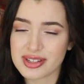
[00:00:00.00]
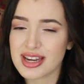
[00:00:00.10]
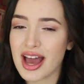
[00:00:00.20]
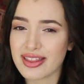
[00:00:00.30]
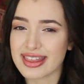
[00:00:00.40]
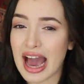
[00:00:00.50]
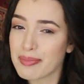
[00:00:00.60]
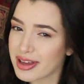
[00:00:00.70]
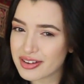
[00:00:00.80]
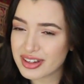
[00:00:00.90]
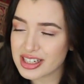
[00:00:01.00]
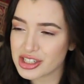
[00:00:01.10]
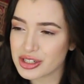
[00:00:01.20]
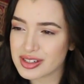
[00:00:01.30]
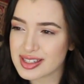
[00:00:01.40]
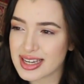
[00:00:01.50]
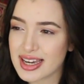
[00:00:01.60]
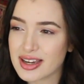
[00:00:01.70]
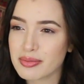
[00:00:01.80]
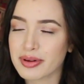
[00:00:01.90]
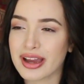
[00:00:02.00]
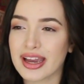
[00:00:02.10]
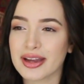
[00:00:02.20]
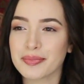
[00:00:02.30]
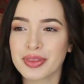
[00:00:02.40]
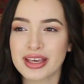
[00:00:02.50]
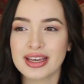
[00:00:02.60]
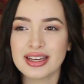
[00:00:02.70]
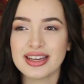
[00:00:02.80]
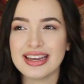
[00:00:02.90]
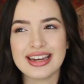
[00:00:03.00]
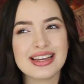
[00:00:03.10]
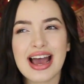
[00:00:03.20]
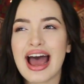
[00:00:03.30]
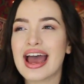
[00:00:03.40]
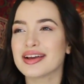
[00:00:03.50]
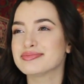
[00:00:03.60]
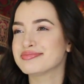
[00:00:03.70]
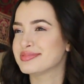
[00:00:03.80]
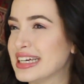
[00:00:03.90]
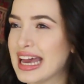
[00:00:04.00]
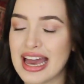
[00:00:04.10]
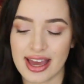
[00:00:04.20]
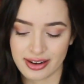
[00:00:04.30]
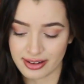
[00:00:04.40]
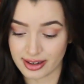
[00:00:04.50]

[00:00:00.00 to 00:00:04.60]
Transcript: it's not that big of an issue to sing, but I don't